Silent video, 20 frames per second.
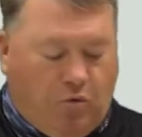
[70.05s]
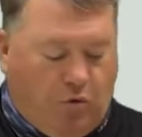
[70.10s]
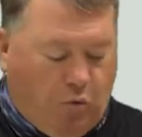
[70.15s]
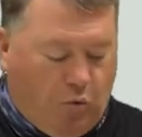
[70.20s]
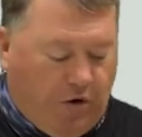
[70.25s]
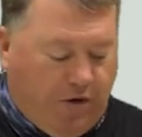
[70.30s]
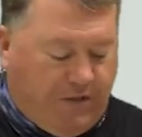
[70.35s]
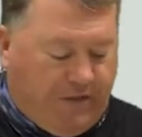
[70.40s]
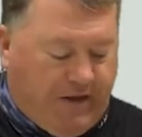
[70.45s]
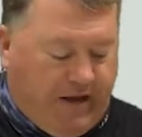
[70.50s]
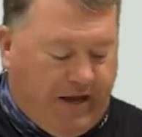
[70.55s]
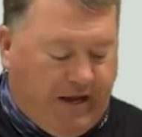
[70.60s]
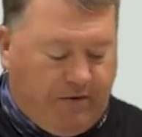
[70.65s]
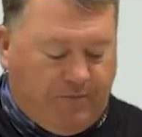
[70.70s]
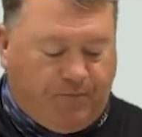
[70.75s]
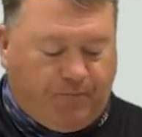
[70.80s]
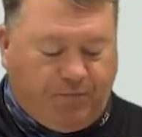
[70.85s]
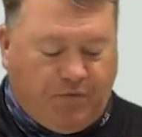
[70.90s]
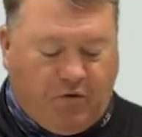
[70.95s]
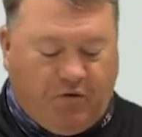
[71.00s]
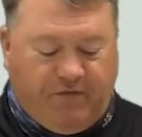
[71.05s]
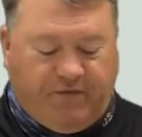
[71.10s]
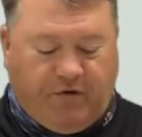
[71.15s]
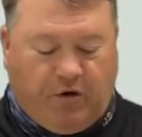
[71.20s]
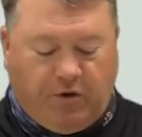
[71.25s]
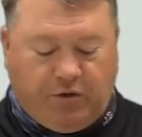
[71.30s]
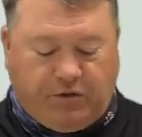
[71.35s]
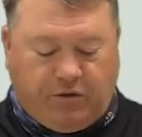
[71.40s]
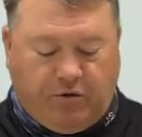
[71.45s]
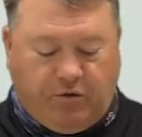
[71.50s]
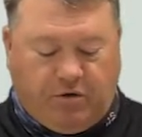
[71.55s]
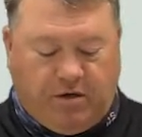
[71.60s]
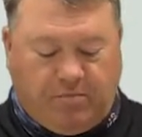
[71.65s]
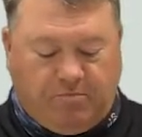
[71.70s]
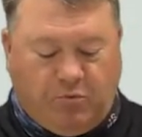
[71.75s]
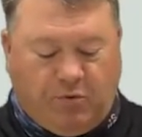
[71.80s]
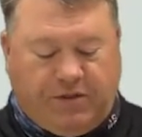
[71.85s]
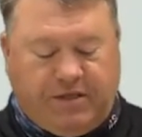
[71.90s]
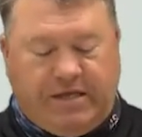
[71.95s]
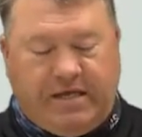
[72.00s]
With that, we've also
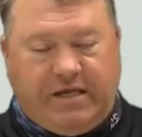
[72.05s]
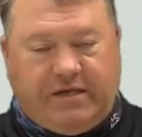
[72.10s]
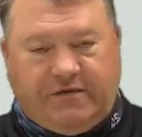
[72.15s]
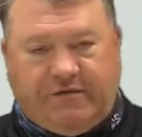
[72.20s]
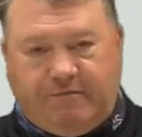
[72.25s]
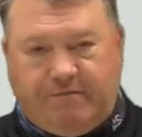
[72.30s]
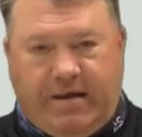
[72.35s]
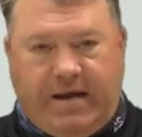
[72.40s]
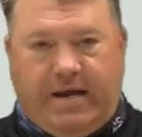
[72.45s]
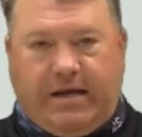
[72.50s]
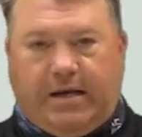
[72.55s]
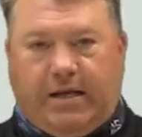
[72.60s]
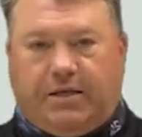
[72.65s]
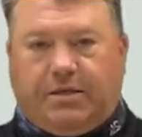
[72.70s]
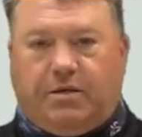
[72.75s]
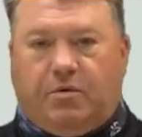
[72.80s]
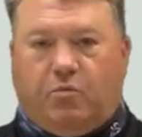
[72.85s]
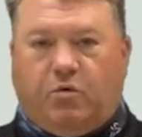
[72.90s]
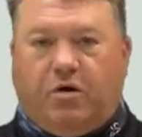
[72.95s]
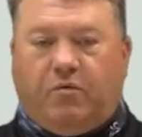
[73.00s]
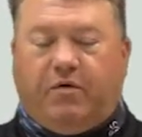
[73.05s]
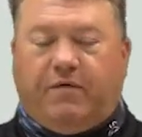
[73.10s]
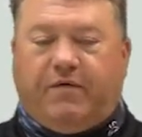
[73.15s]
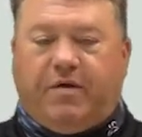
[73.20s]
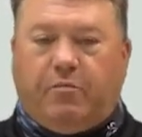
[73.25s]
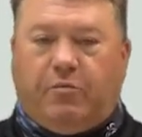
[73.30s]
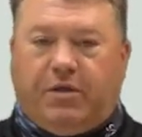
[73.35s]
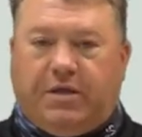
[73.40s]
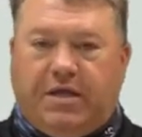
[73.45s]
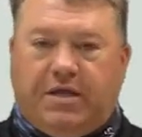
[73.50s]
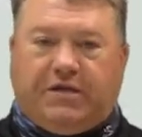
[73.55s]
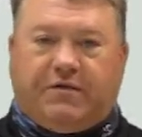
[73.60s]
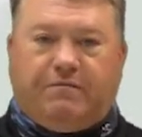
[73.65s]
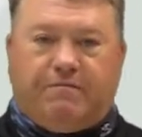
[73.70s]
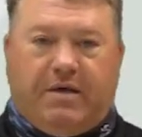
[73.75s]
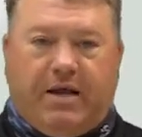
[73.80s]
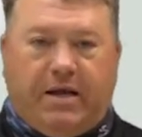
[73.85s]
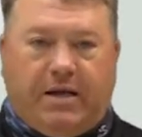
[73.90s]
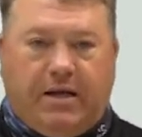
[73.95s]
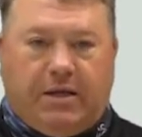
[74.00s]
come with the ease of maintenance. And where we've come with the ease of
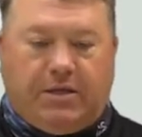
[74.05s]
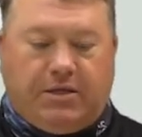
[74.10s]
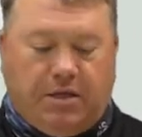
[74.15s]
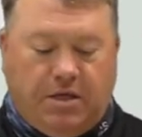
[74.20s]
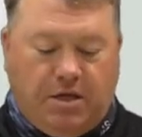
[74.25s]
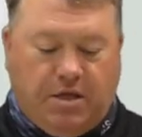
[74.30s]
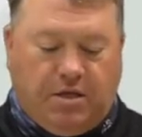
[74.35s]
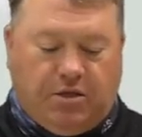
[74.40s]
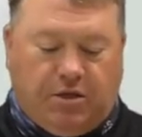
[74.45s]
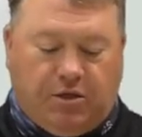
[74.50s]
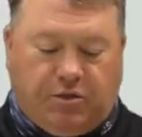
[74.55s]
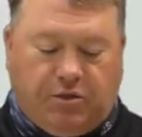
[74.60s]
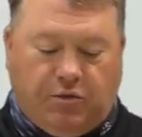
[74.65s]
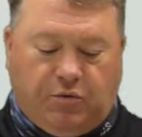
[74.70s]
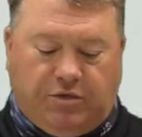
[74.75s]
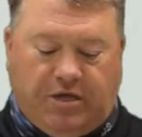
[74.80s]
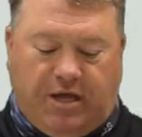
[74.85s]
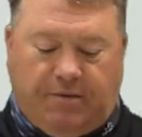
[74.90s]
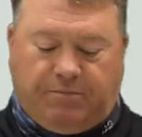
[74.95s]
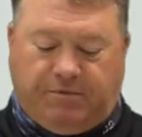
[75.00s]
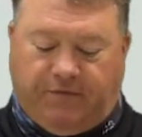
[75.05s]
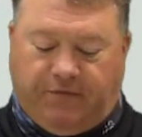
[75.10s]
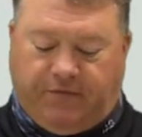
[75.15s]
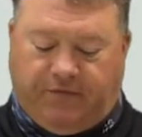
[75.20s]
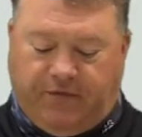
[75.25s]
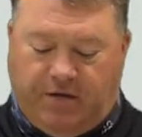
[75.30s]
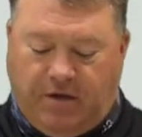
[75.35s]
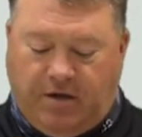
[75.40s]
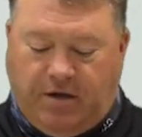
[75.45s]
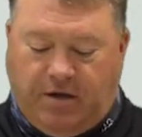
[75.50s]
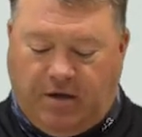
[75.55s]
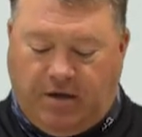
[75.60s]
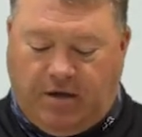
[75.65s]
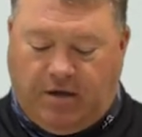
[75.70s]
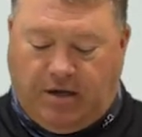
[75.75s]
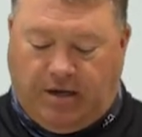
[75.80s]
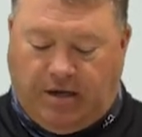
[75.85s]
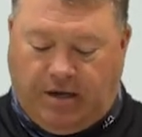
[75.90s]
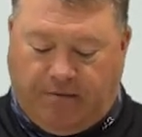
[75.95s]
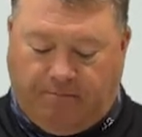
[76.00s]
maintenance, the two types of
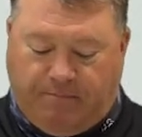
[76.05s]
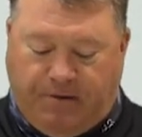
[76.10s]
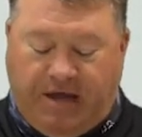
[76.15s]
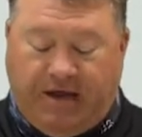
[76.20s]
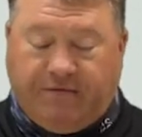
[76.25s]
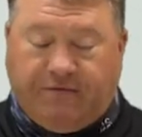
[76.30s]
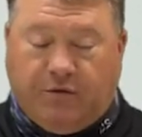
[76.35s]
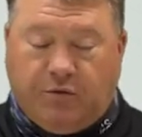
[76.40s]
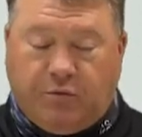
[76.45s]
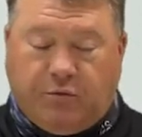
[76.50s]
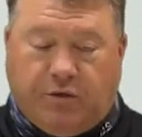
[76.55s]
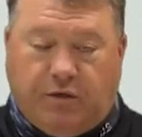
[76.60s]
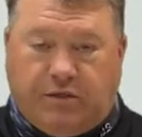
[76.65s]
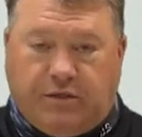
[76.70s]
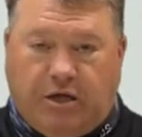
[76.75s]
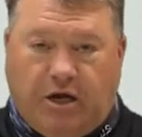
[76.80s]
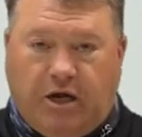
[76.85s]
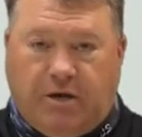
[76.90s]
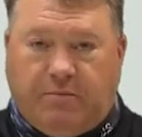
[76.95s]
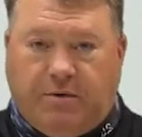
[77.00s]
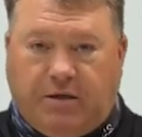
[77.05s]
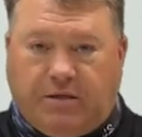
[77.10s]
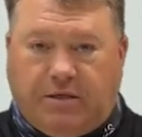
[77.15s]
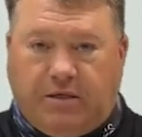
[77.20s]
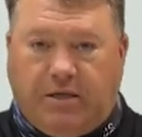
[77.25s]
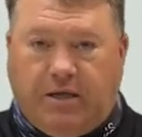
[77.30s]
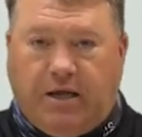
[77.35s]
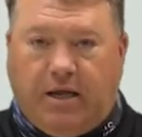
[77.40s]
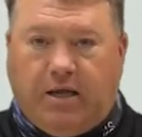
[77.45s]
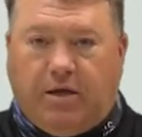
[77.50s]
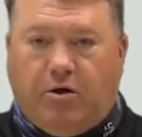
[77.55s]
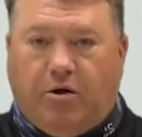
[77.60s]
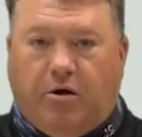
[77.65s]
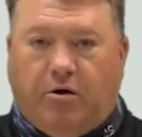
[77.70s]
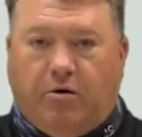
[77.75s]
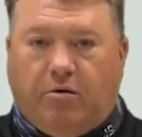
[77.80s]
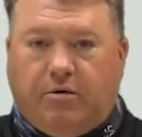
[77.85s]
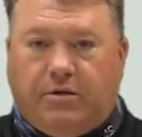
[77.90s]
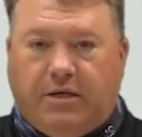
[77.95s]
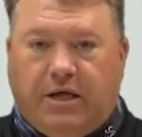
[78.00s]
backflows we're going to talk about today
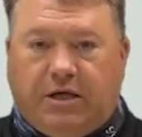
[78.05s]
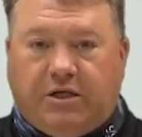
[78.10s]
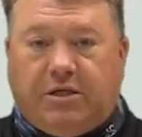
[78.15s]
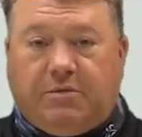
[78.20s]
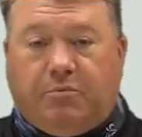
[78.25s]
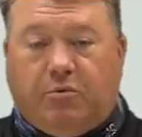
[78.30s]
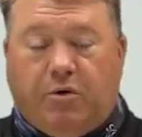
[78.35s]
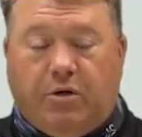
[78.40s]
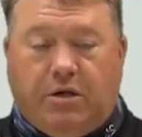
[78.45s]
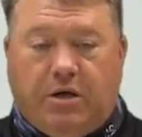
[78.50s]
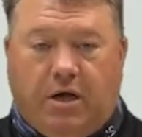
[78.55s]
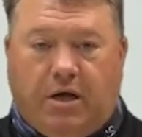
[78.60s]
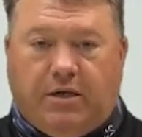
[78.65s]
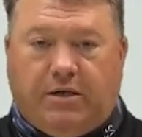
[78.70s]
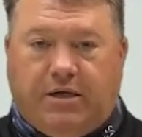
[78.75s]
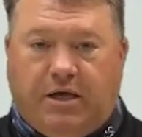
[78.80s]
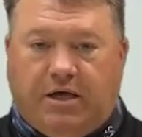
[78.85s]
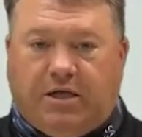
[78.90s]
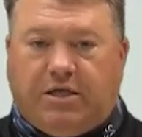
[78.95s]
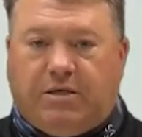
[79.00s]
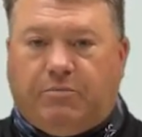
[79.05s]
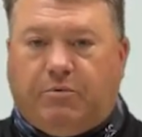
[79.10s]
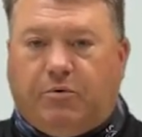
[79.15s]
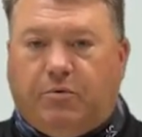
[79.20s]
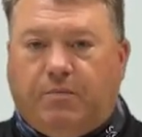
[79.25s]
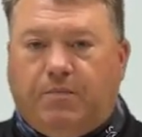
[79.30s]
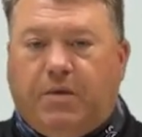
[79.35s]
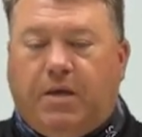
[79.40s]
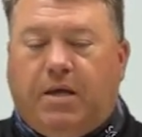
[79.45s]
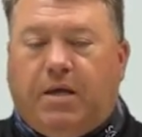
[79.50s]
are testable and non-testable.